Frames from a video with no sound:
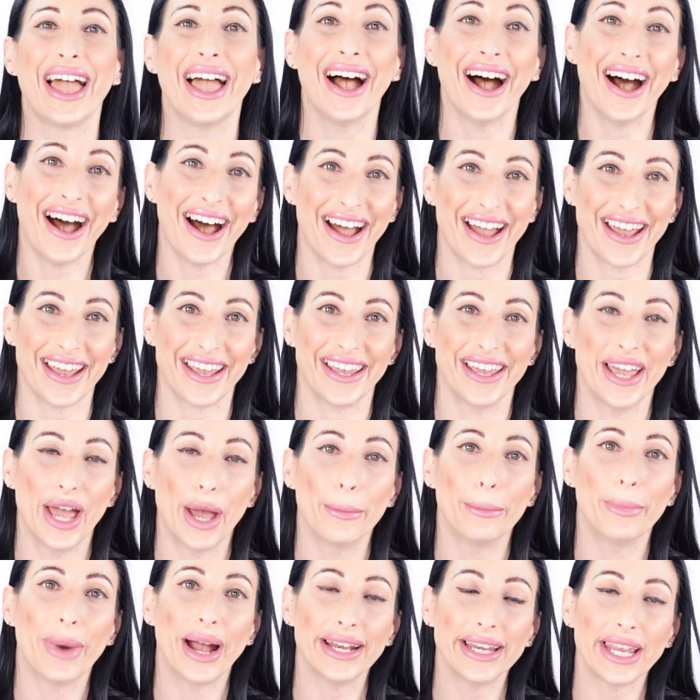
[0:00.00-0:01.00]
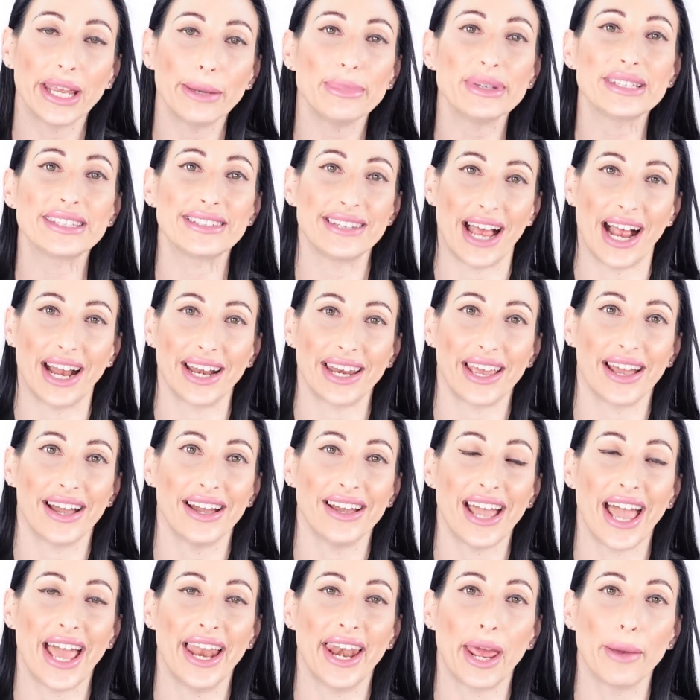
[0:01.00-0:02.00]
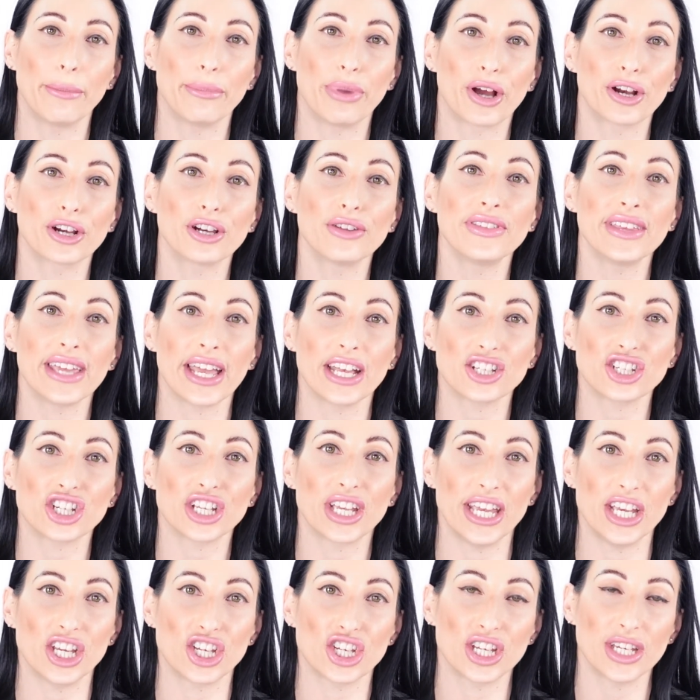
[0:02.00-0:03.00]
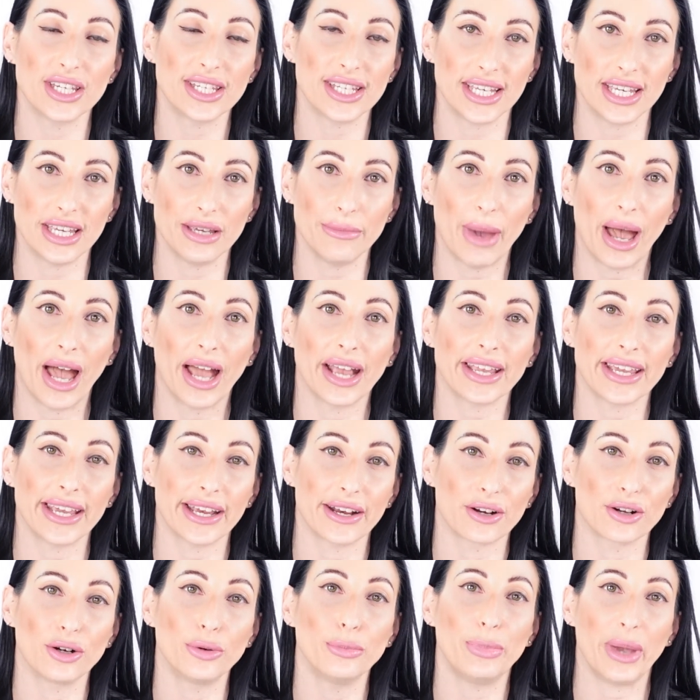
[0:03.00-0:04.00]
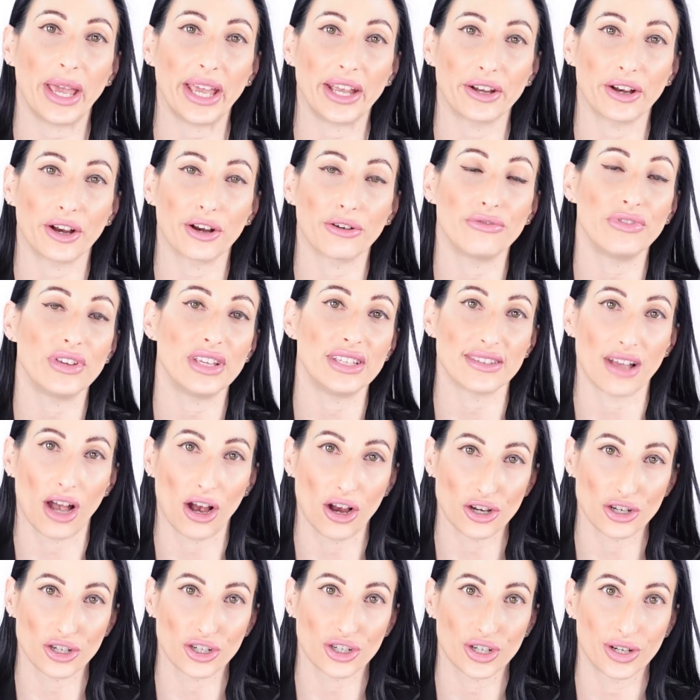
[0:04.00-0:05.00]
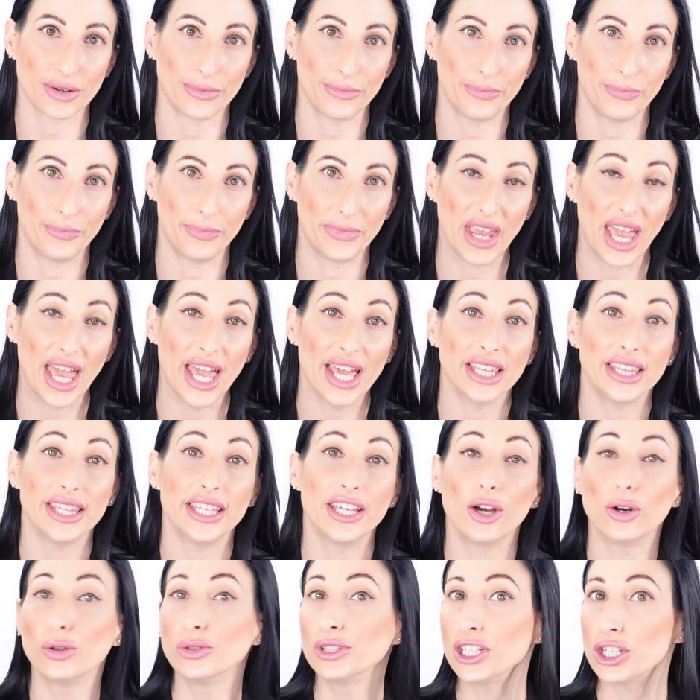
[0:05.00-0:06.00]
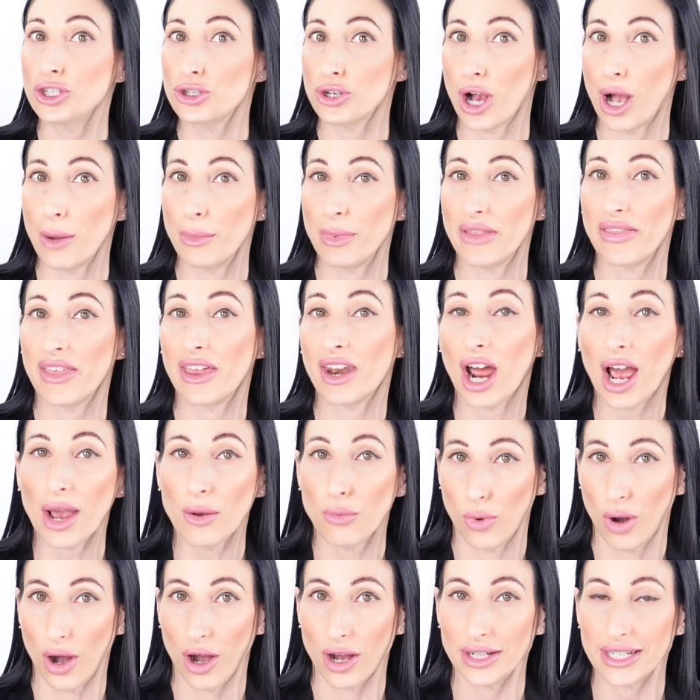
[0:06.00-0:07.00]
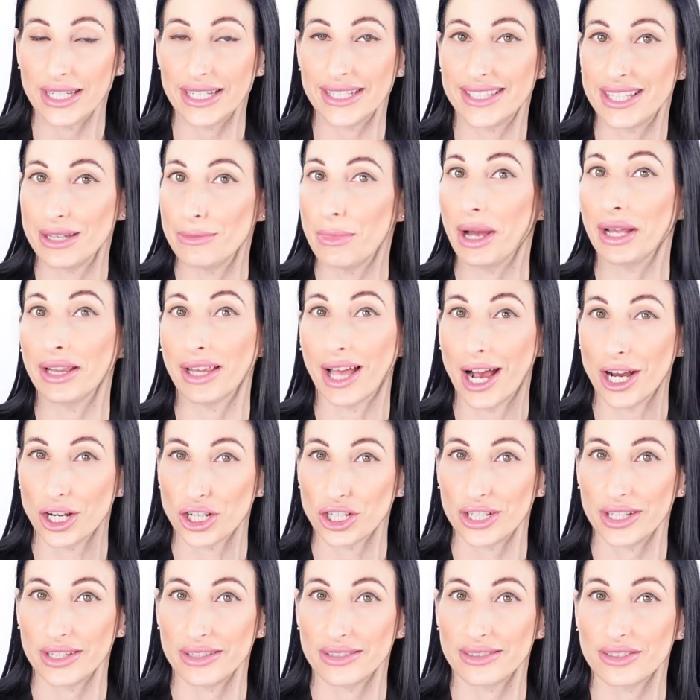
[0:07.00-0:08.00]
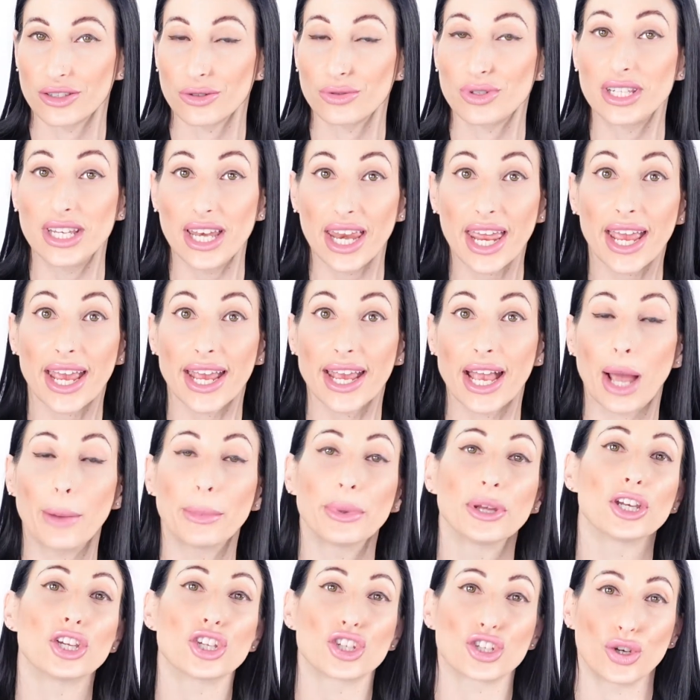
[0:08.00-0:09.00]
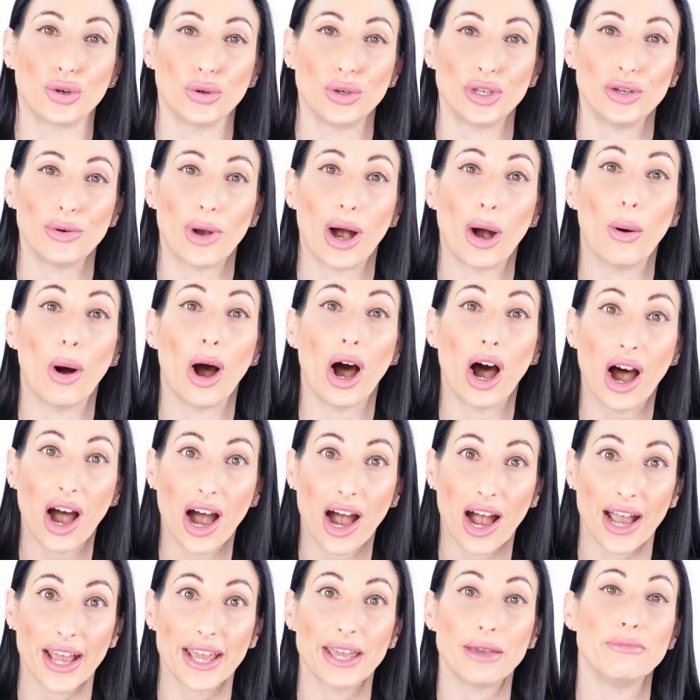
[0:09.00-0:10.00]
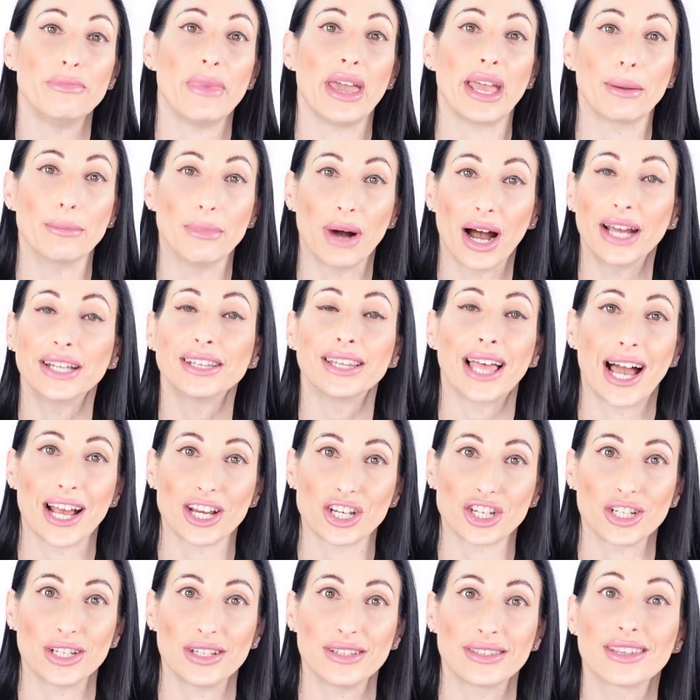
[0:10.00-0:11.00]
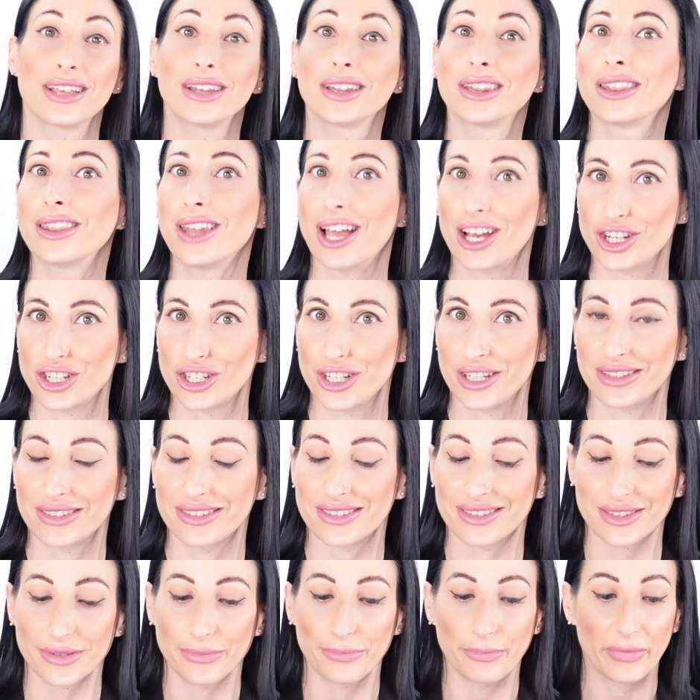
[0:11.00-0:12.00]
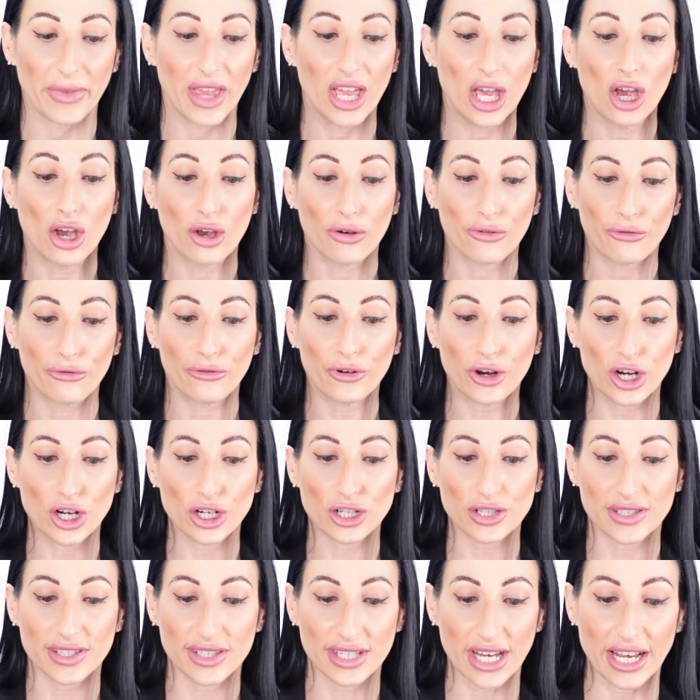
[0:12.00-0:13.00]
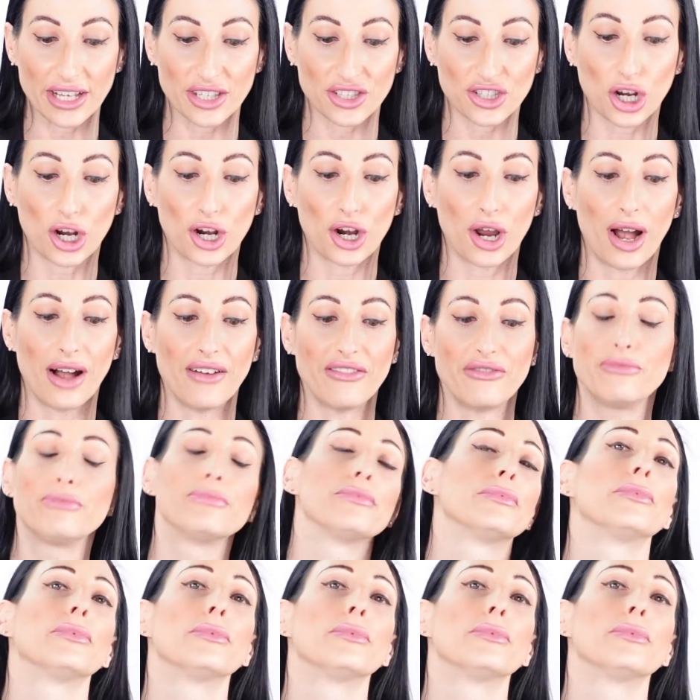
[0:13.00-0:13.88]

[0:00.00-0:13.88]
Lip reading: Hi, my name is Nadia and I'm part of the education team at Caryl Baker Visage. The only drama that I want is in my lashes. So today I'm going to show you how I make my lashes luscious. First, I start off